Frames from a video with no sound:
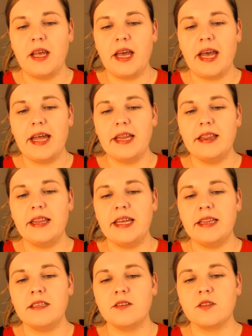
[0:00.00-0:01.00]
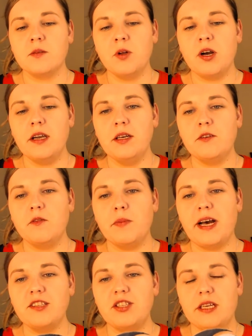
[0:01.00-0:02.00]
and then some kind of
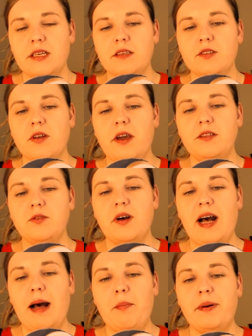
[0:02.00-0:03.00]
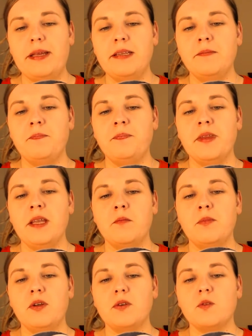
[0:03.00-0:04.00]
magic is going to happen,
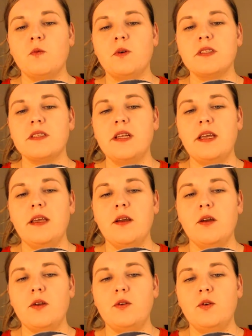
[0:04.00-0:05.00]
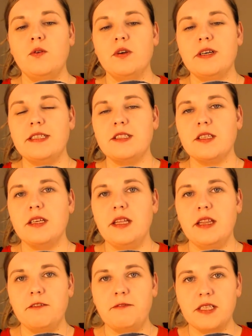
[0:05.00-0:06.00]
because once they unite
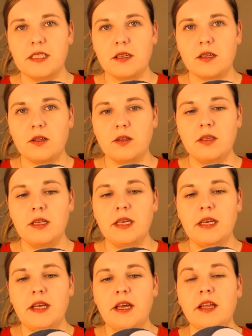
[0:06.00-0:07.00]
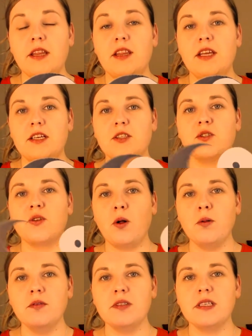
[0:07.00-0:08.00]
in the physical, their
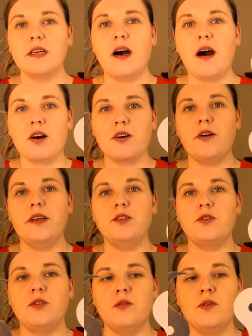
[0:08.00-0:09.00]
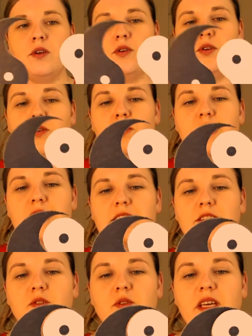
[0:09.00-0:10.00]
souls are going to unite
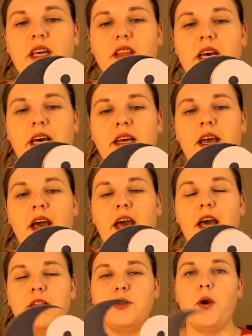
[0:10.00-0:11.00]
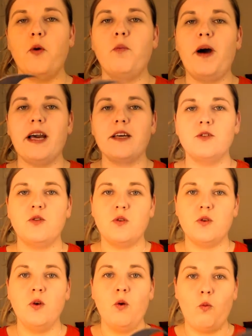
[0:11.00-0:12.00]
together and go back
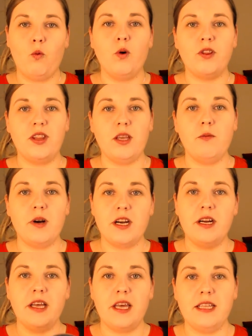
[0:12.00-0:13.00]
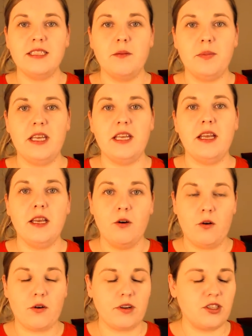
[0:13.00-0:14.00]
to what they were in the beginning
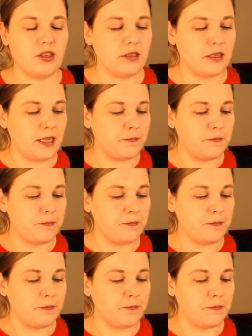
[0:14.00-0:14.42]
originally.